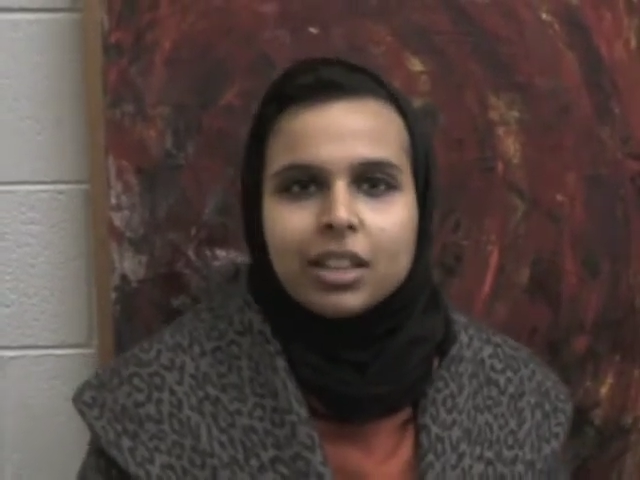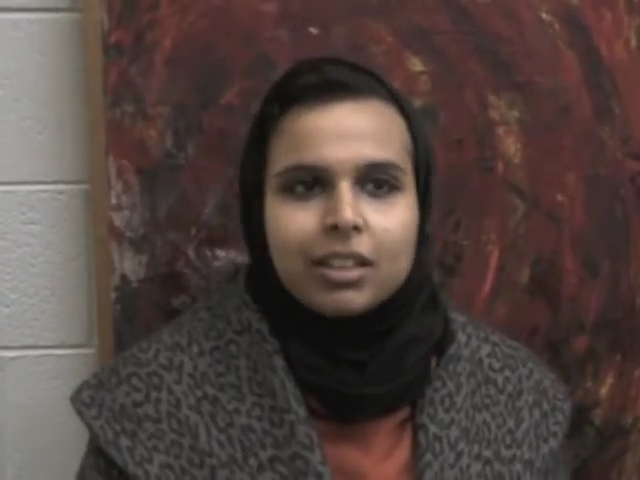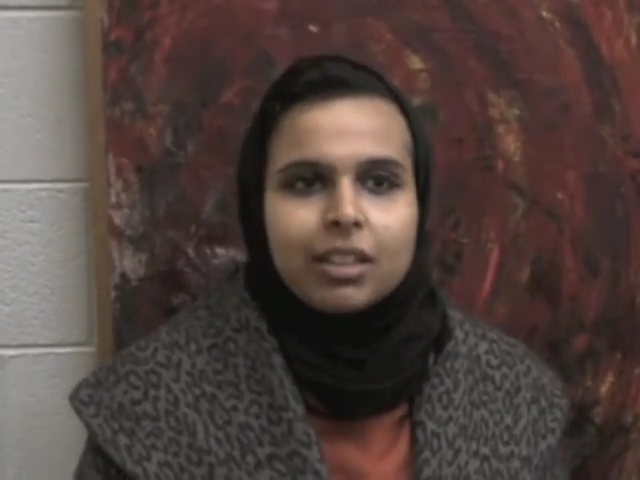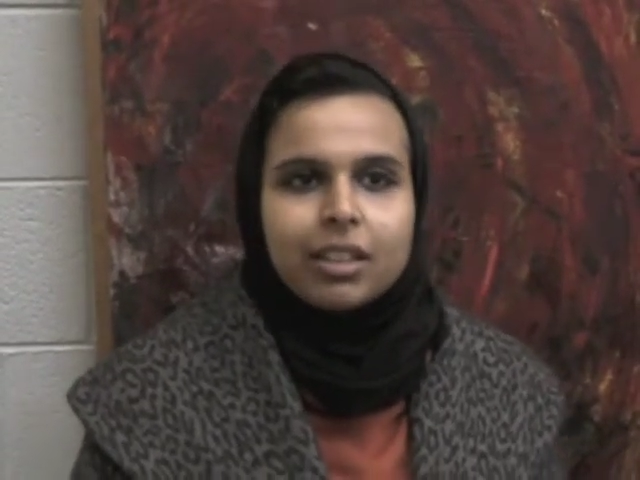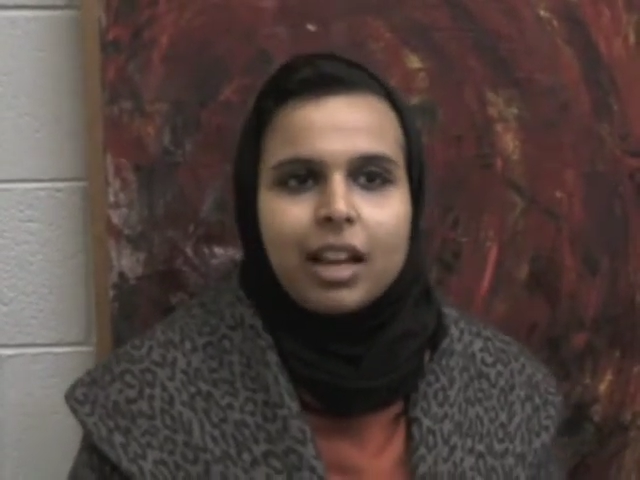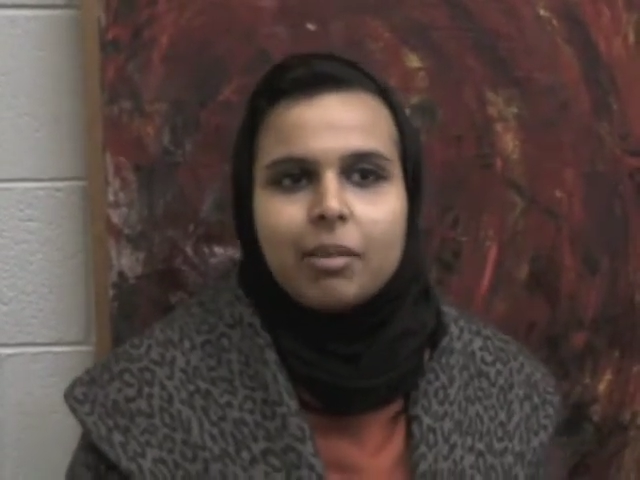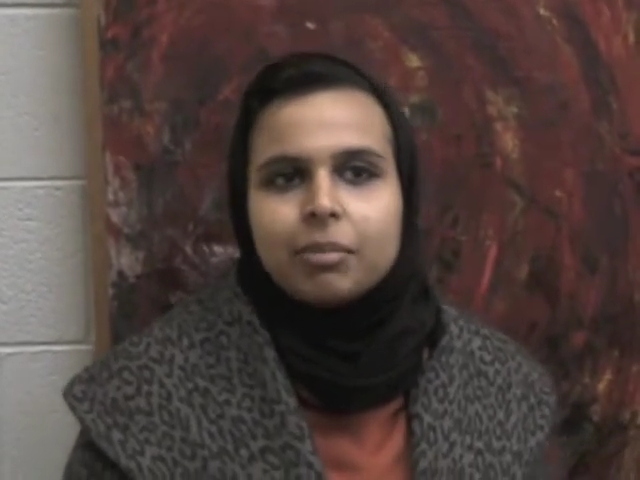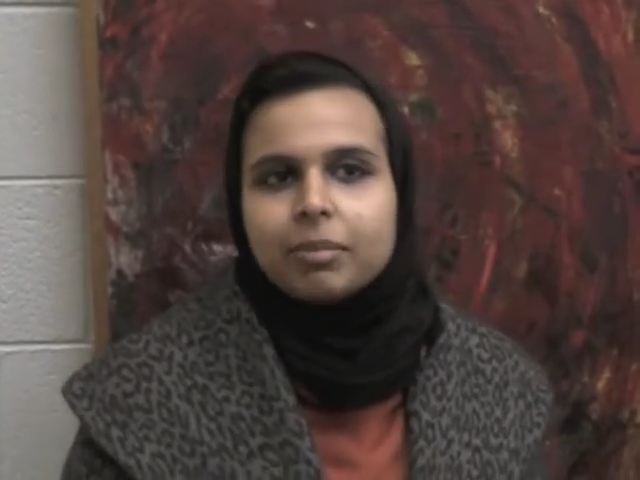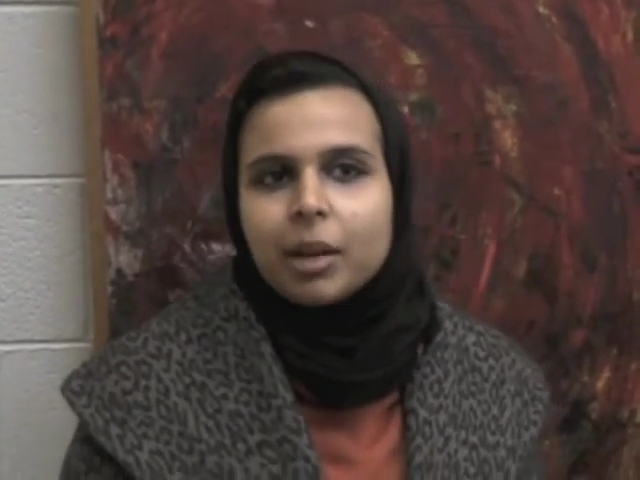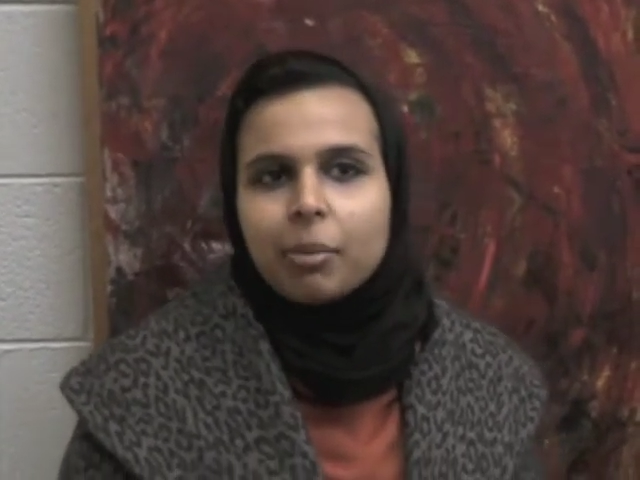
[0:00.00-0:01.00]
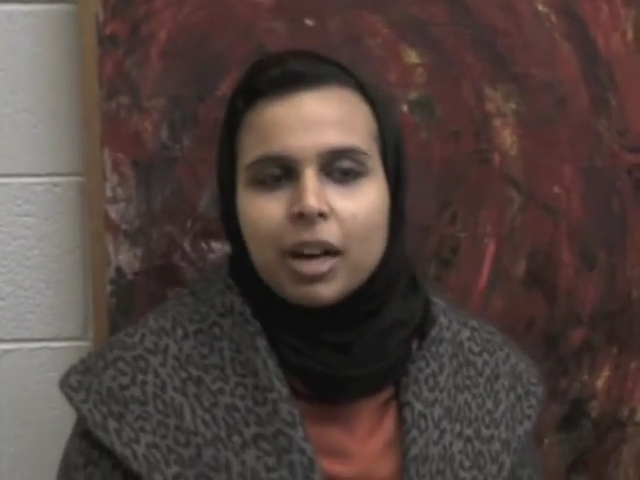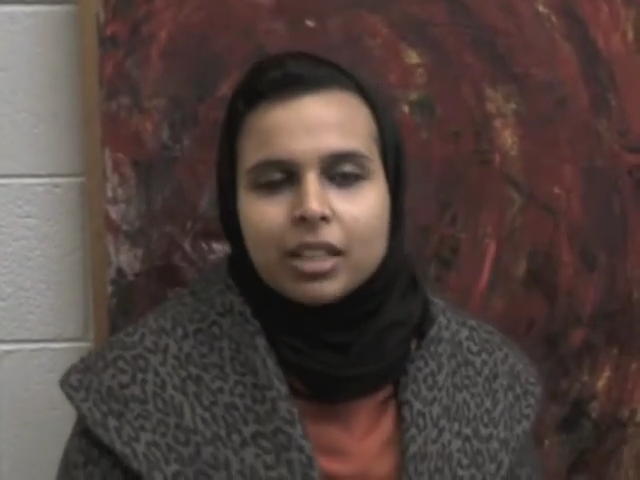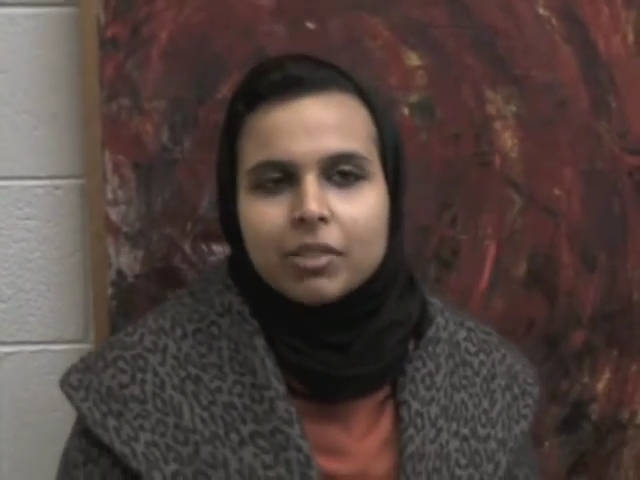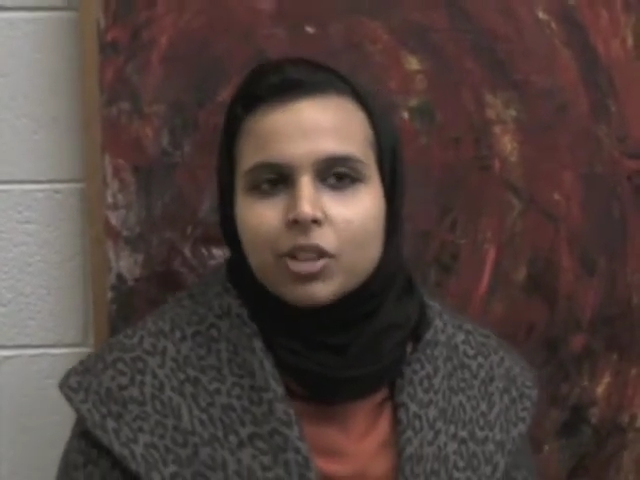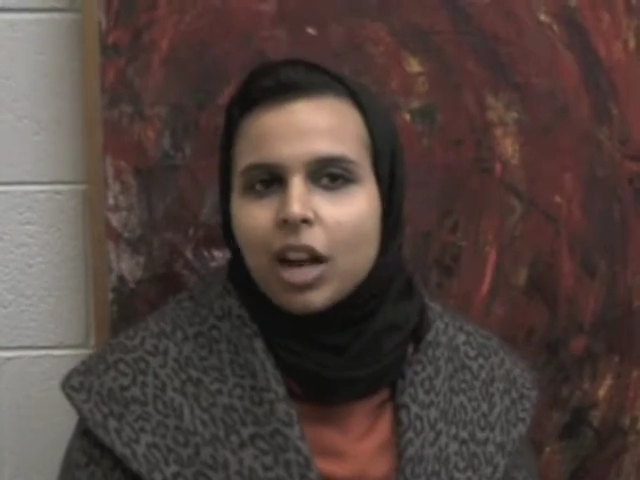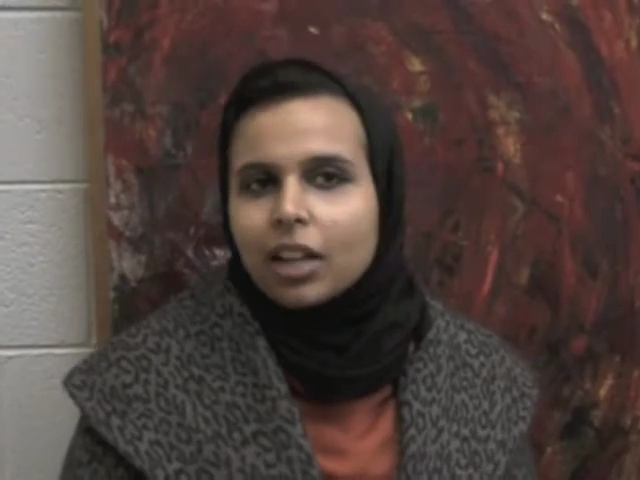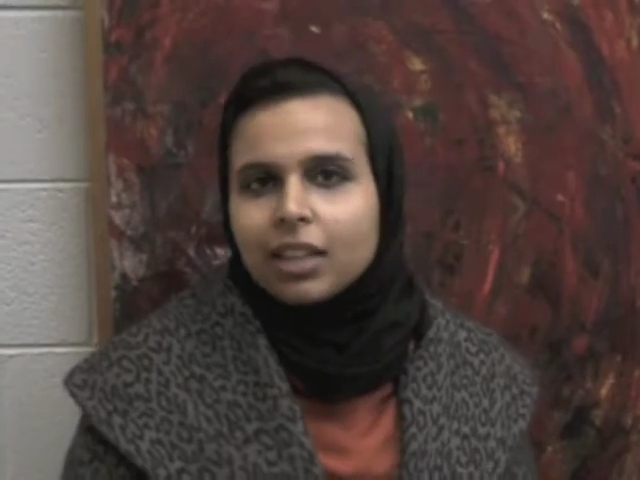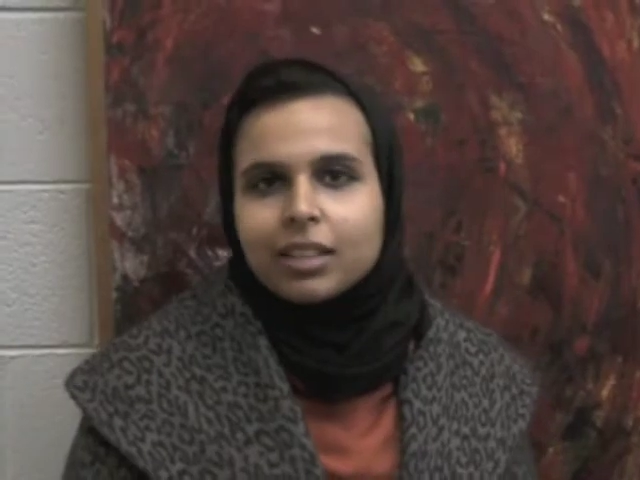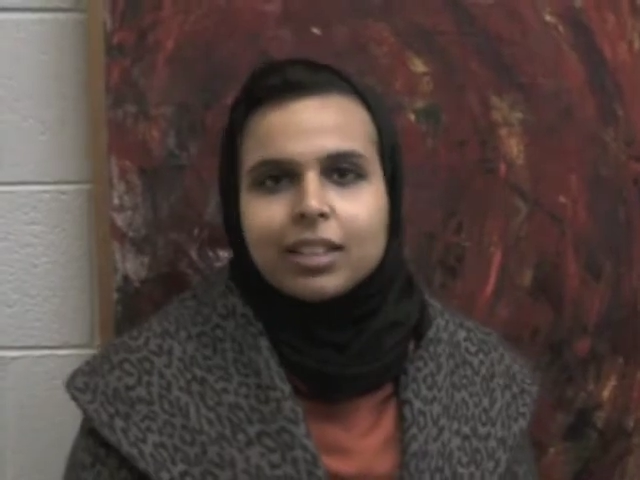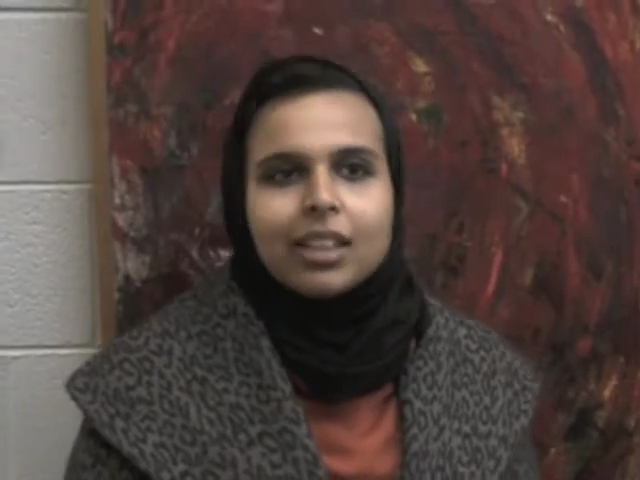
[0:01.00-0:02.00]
not a box of chocolate.